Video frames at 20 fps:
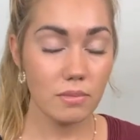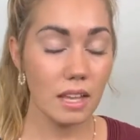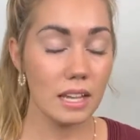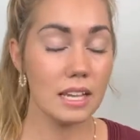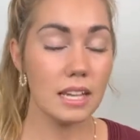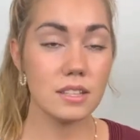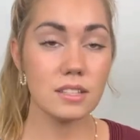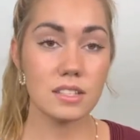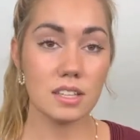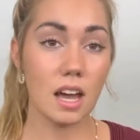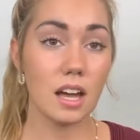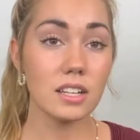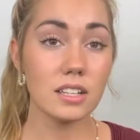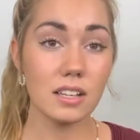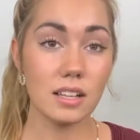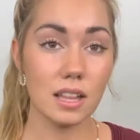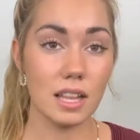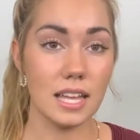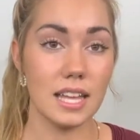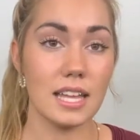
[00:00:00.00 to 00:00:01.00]
And
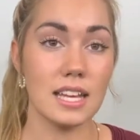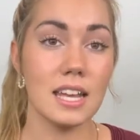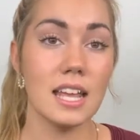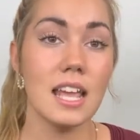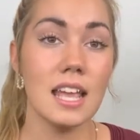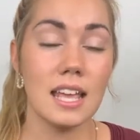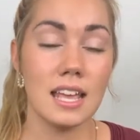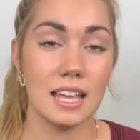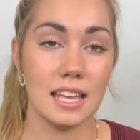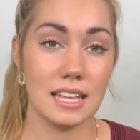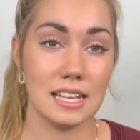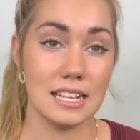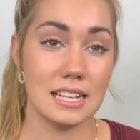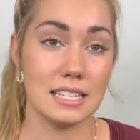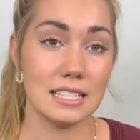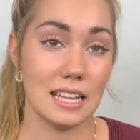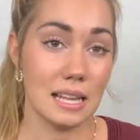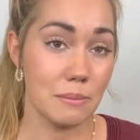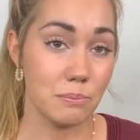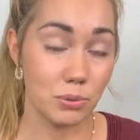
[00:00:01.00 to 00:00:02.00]
zonulin
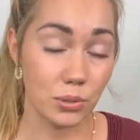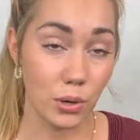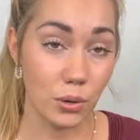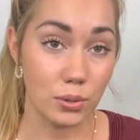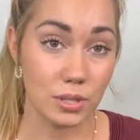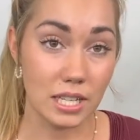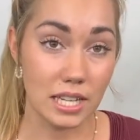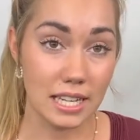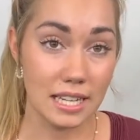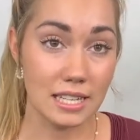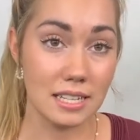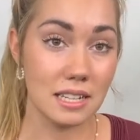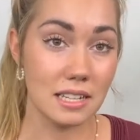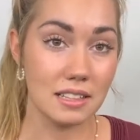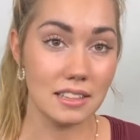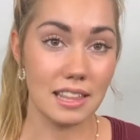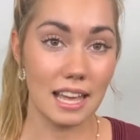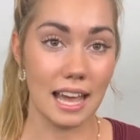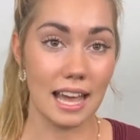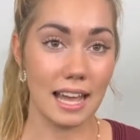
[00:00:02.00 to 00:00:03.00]
is a protein
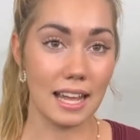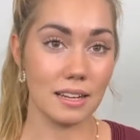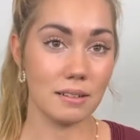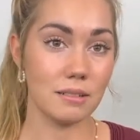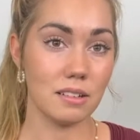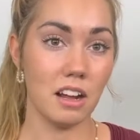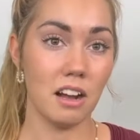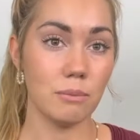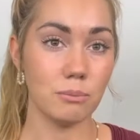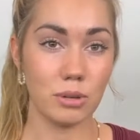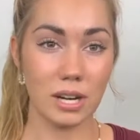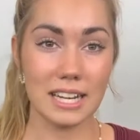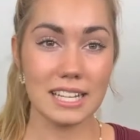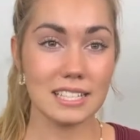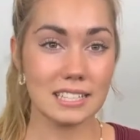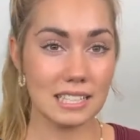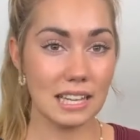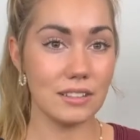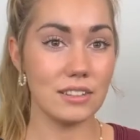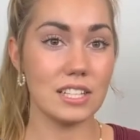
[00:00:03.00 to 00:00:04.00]
that breaks
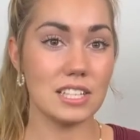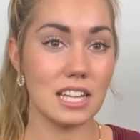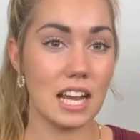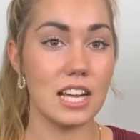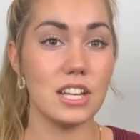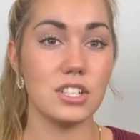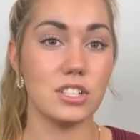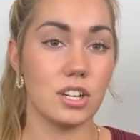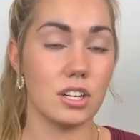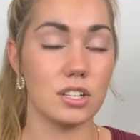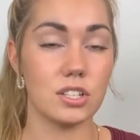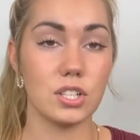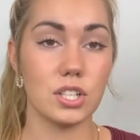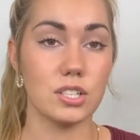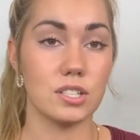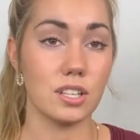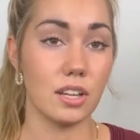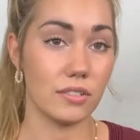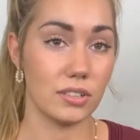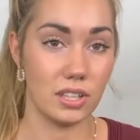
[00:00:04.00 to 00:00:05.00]
down the tight
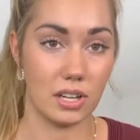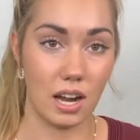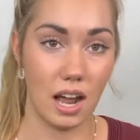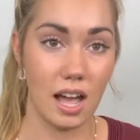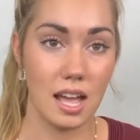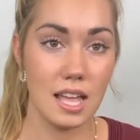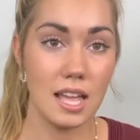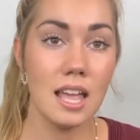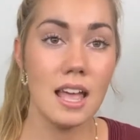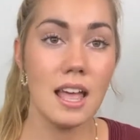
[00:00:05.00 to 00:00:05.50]
junctions of our gut.